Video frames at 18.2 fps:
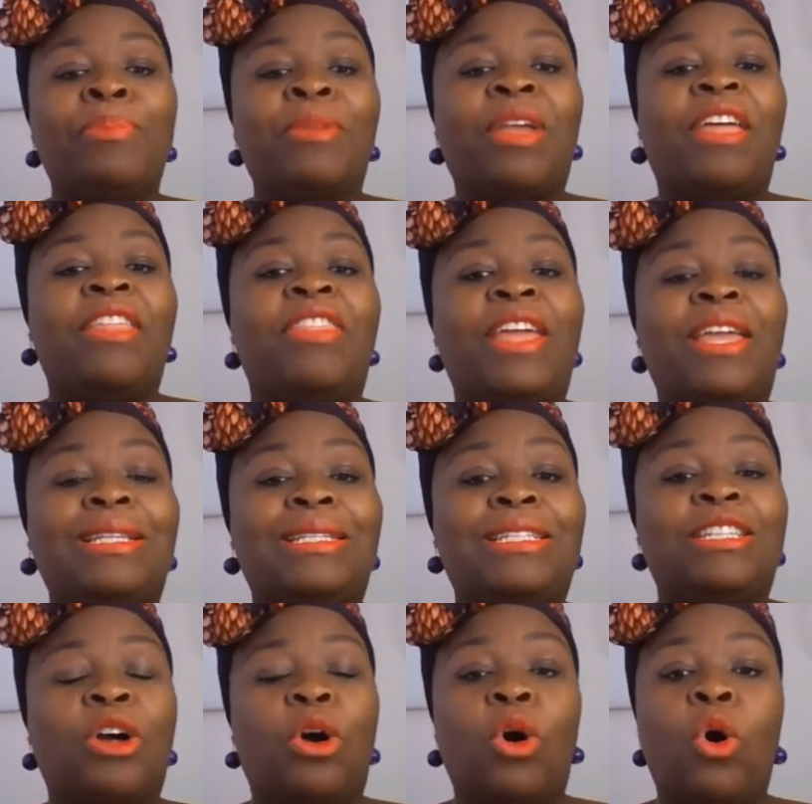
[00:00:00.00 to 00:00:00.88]
they
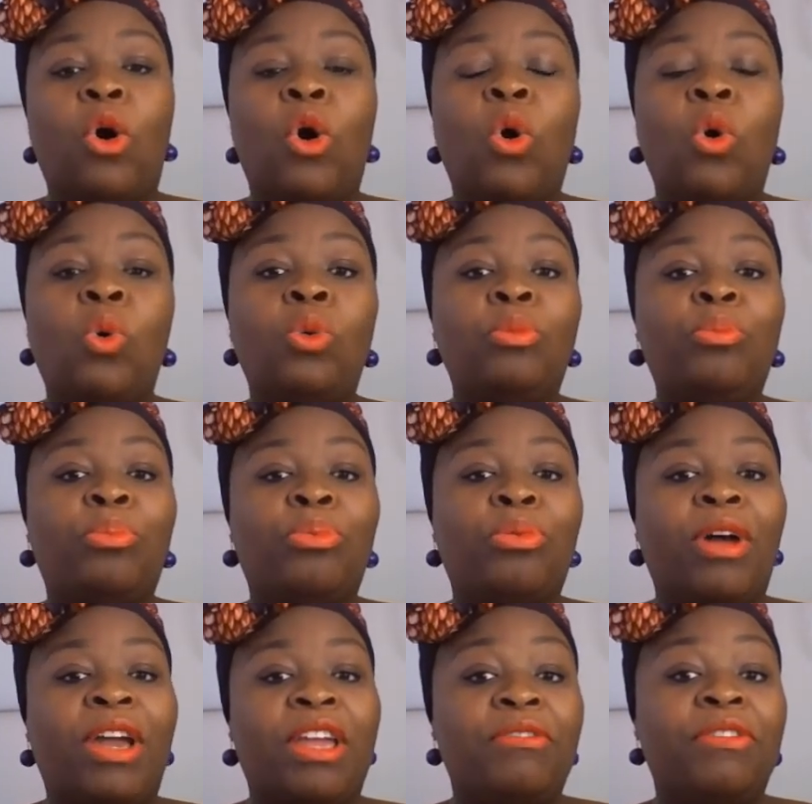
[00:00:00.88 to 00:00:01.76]
did a whole
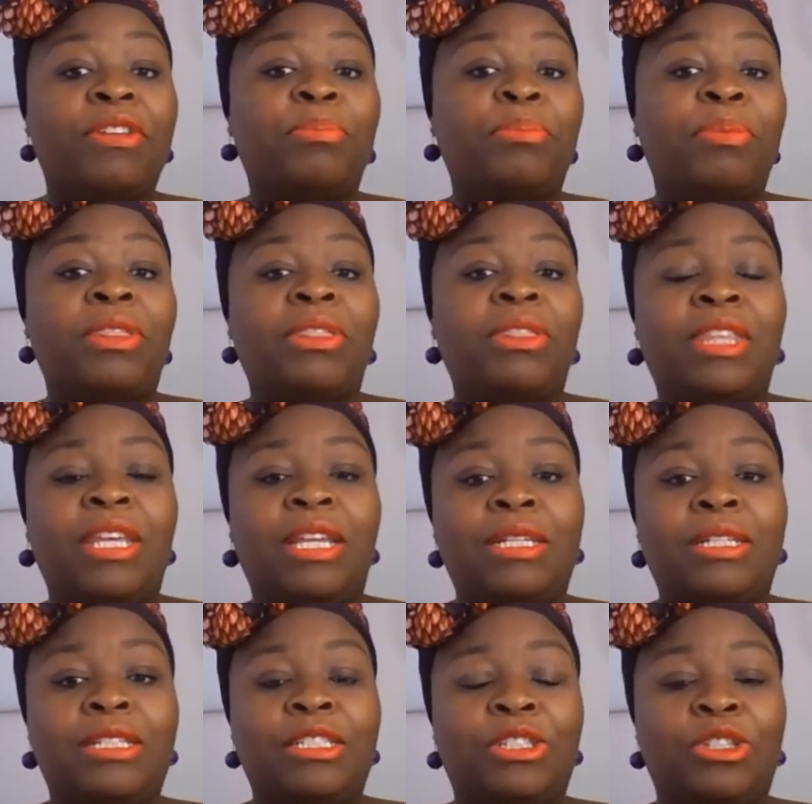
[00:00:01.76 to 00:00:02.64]
private
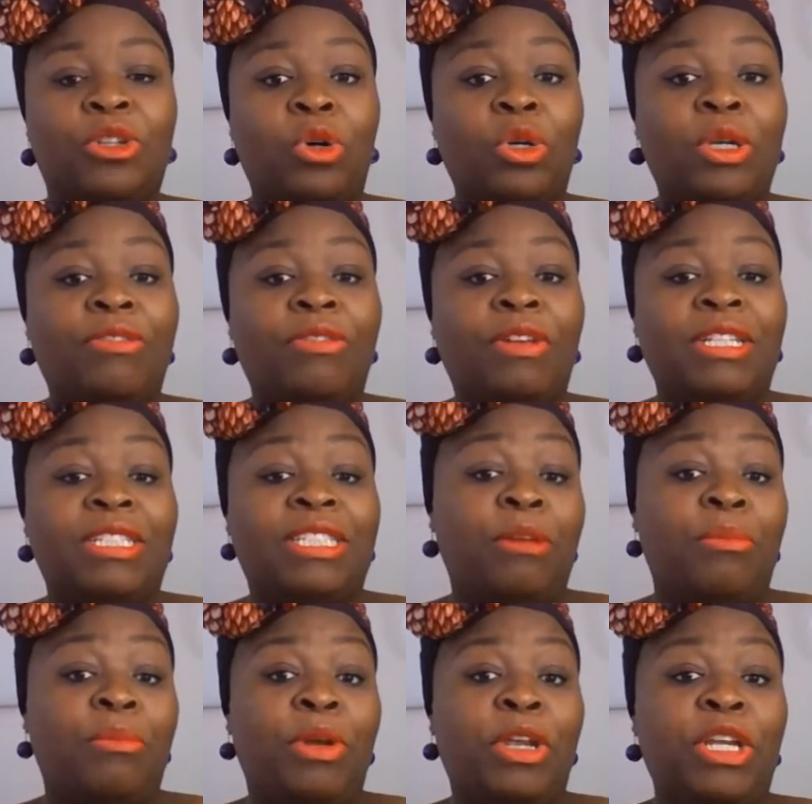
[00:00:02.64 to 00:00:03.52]
birthday song and
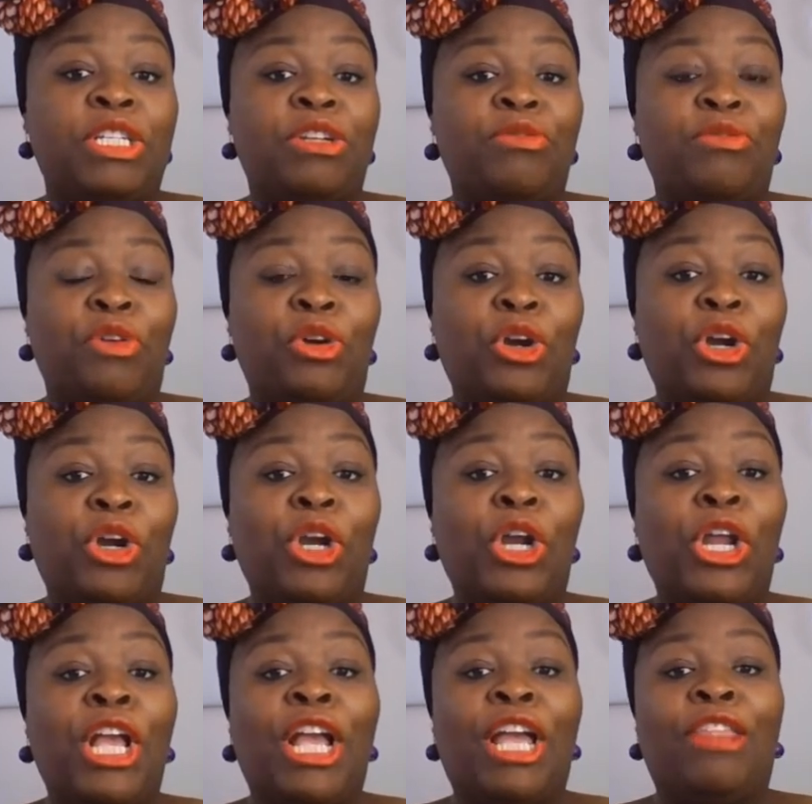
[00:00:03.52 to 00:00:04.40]
celebration for her.
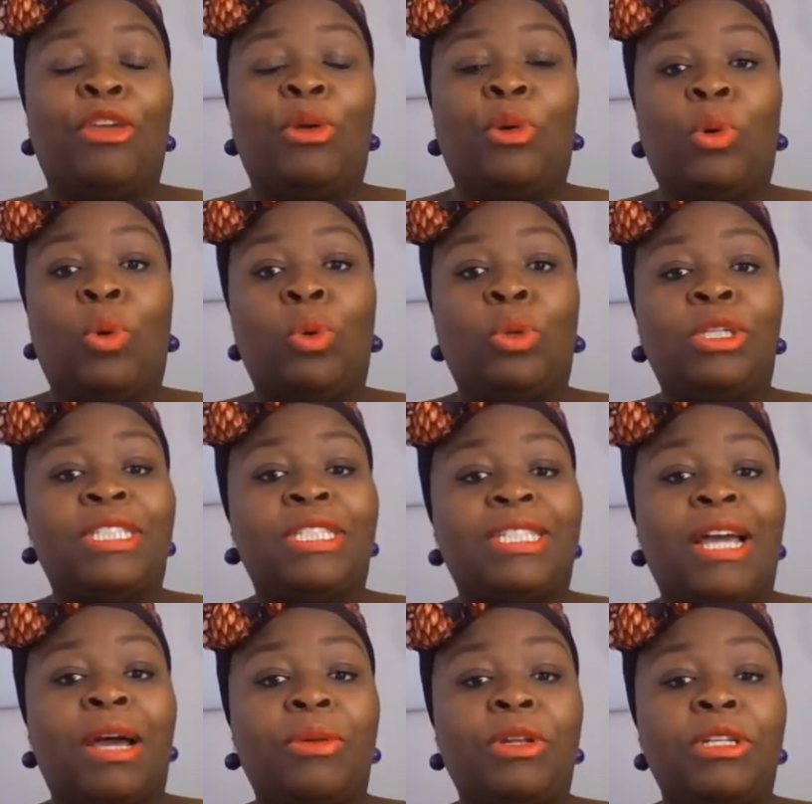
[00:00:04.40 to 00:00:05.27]
They called us
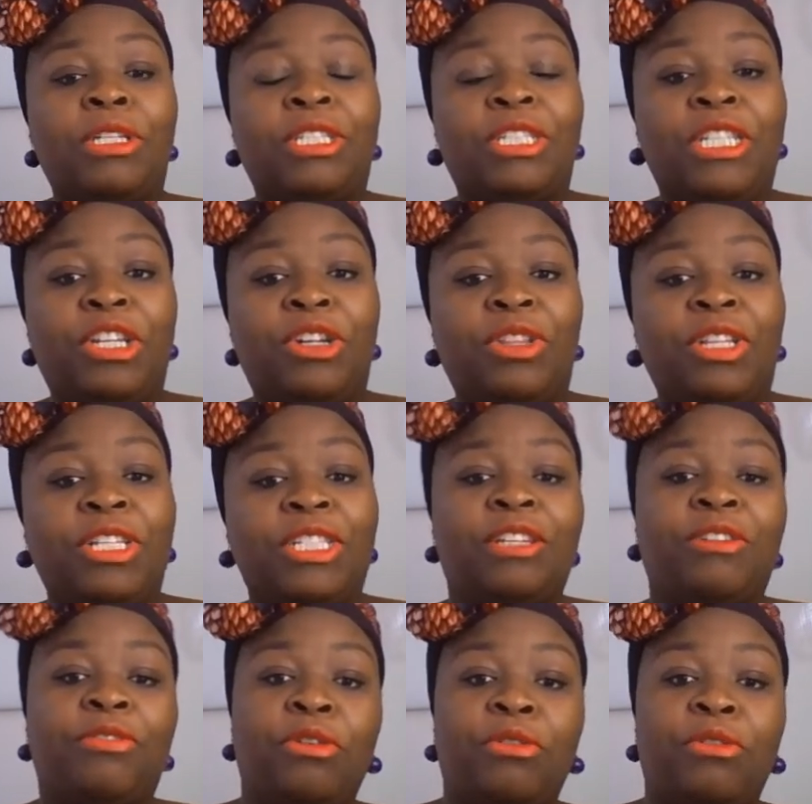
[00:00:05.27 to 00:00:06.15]
down at, they
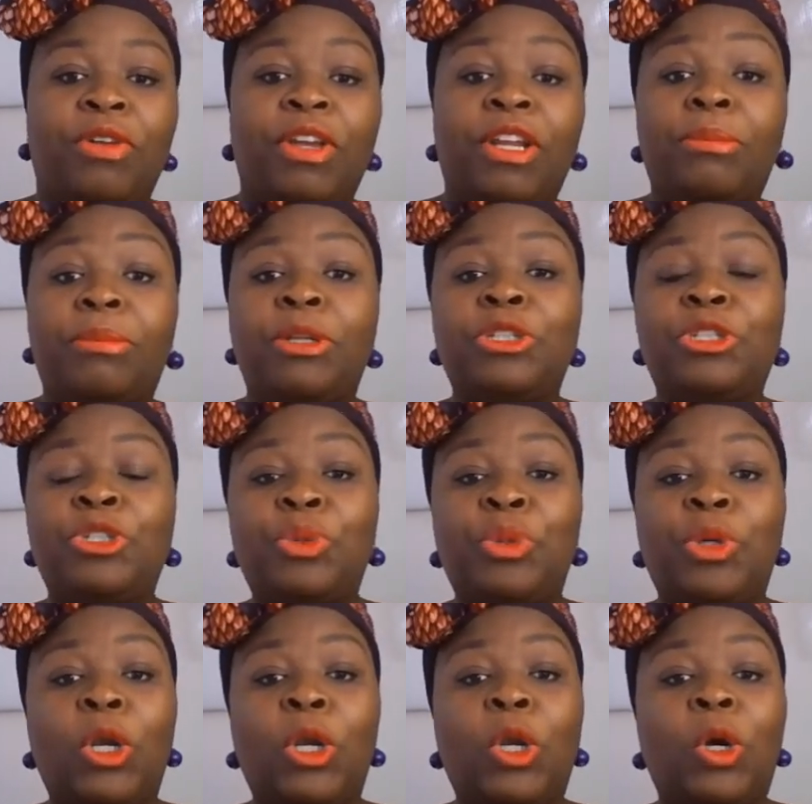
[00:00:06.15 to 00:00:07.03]
said if you're available at
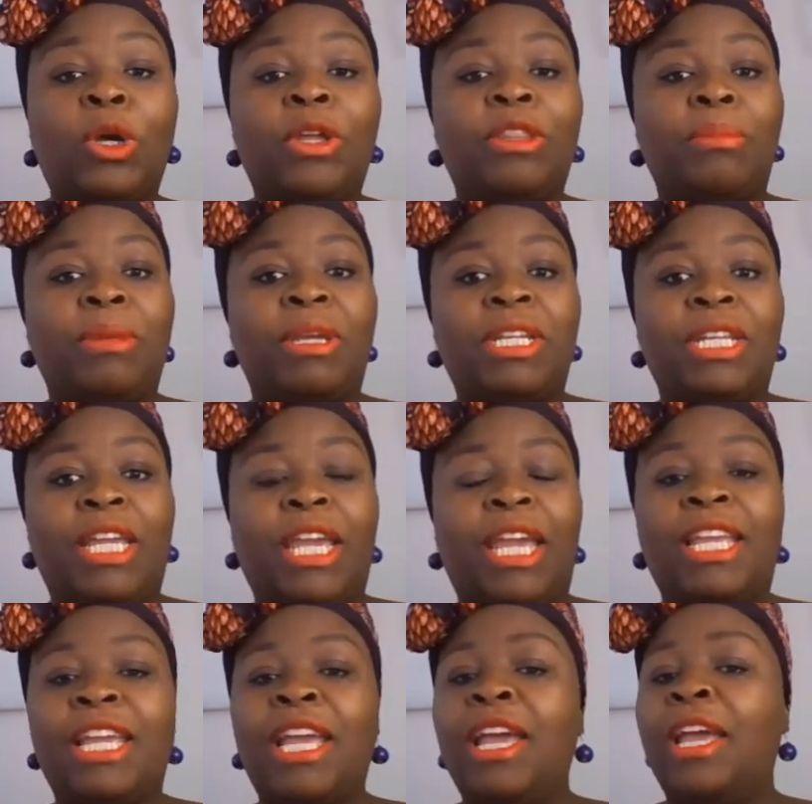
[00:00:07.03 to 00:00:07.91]
2:00, they made a
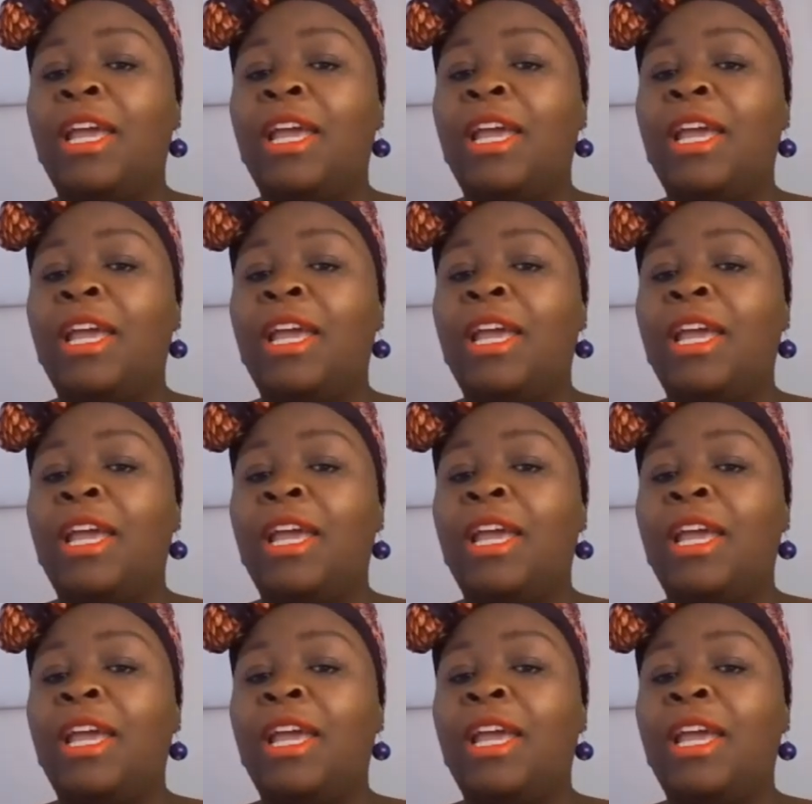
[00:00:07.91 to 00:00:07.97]
cake.